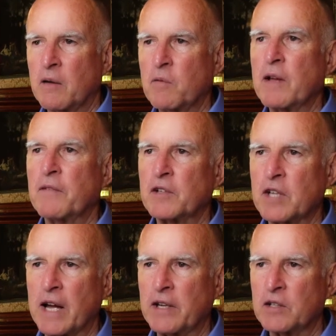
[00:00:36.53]
We have the
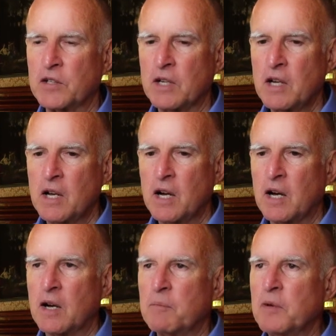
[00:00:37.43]
tightest
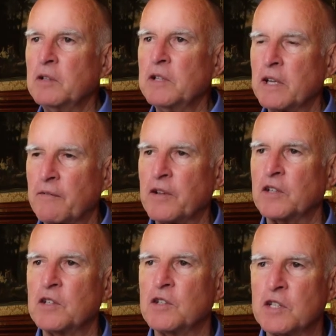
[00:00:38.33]
building
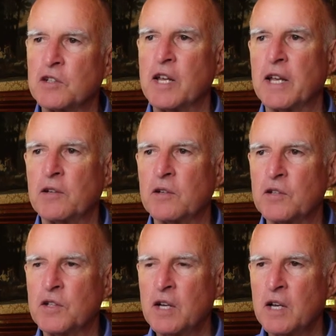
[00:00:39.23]
efficiency
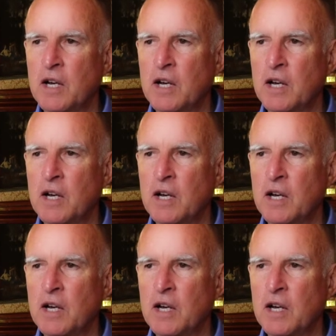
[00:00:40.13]
standards